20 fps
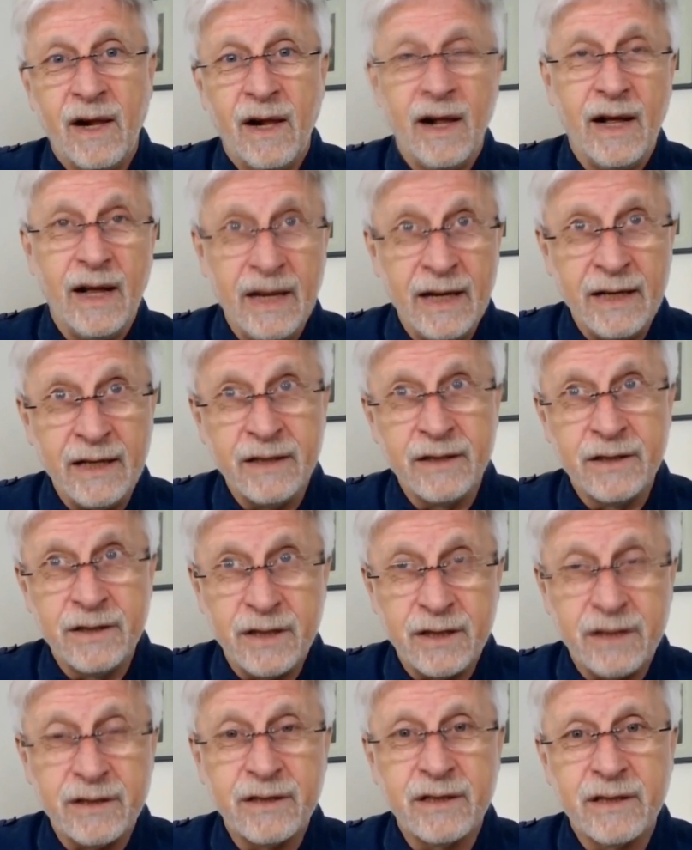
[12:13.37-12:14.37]
Well, And,
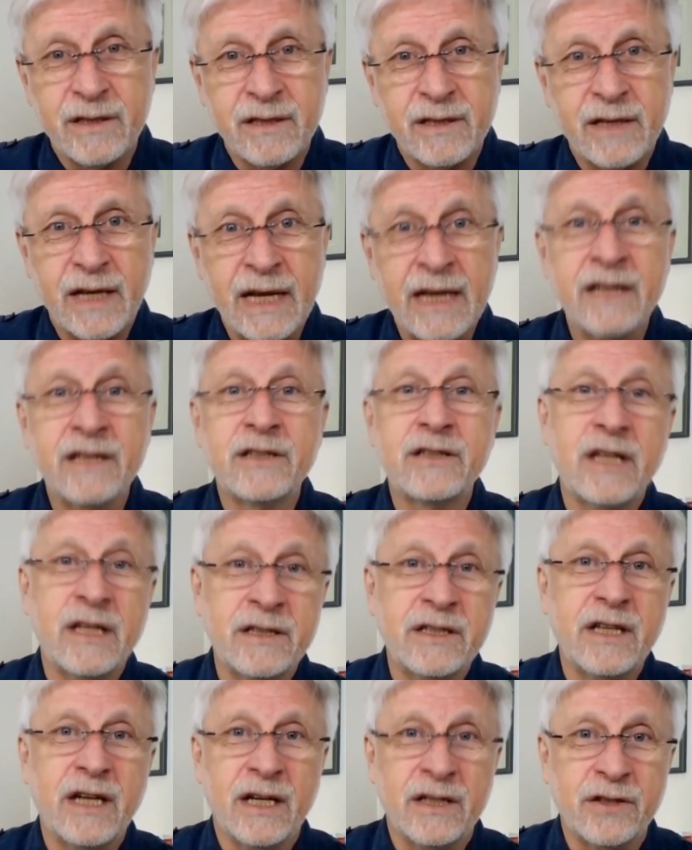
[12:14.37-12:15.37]
and, uh, and
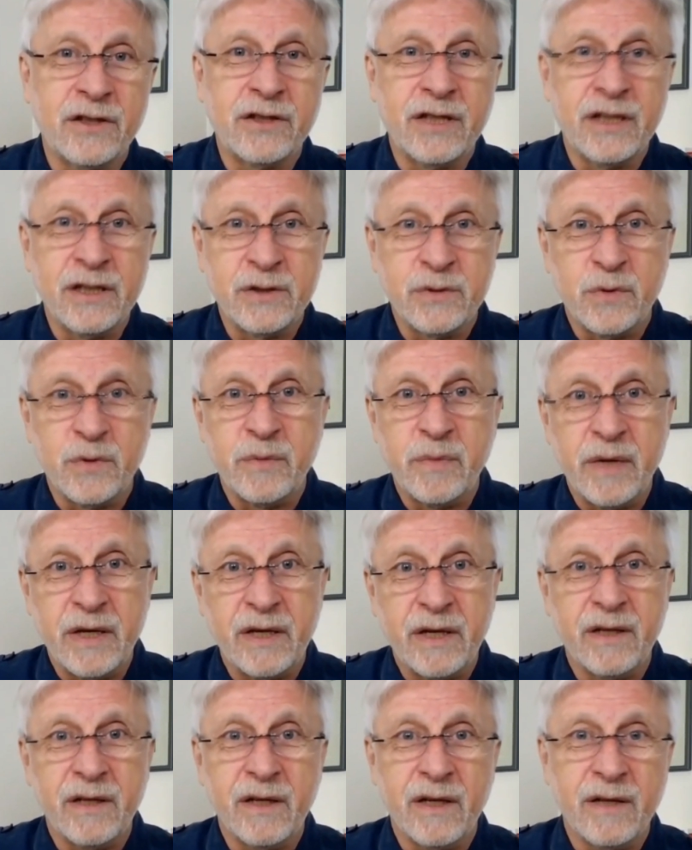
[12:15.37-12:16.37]
then the other things would
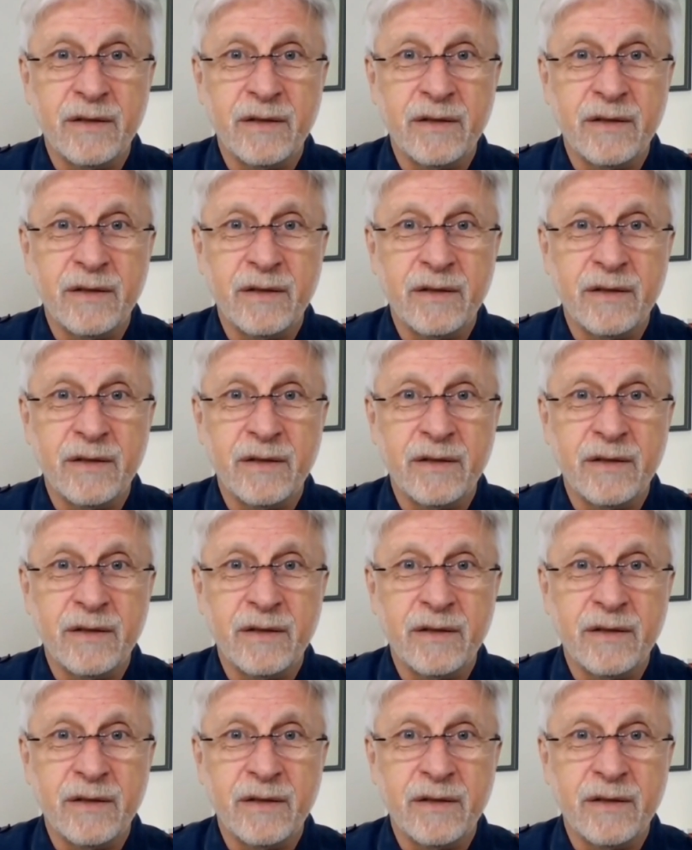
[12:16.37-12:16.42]
be...